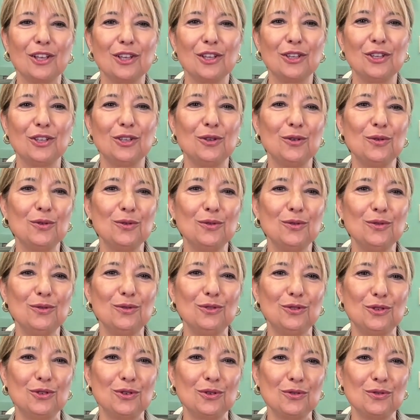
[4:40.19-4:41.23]
you
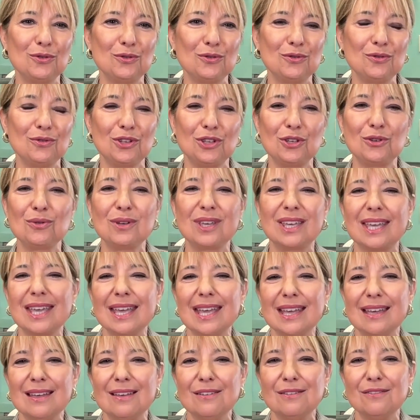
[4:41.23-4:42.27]

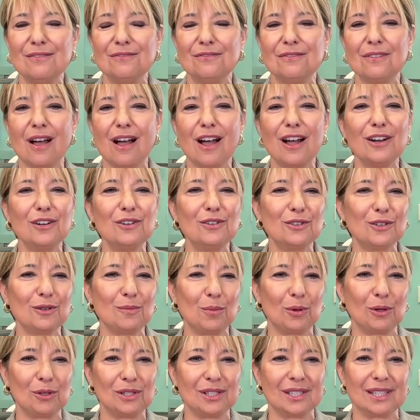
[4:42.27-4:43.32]
give
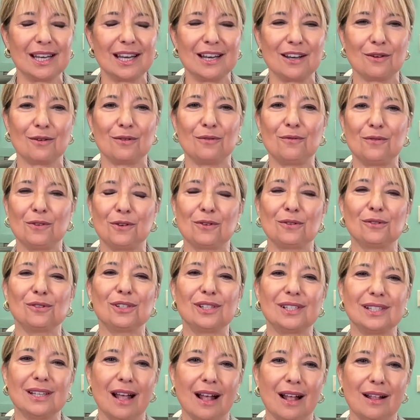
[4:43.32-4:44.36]
100% of
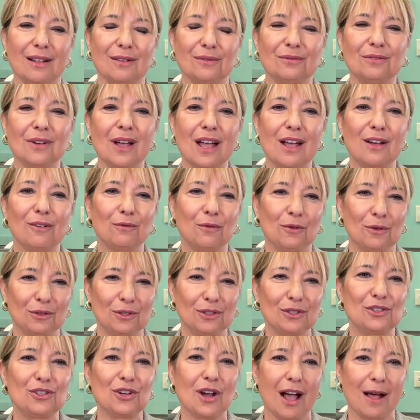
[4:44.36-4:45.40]
yourself for
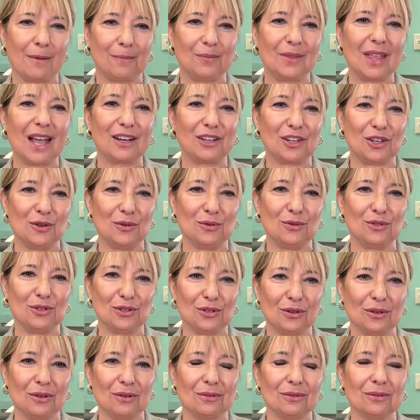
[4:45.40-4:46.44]
the job that you
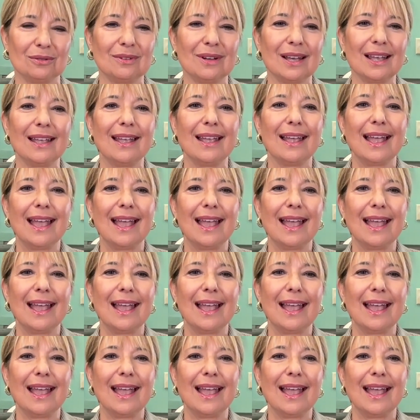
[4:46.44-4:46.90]
do.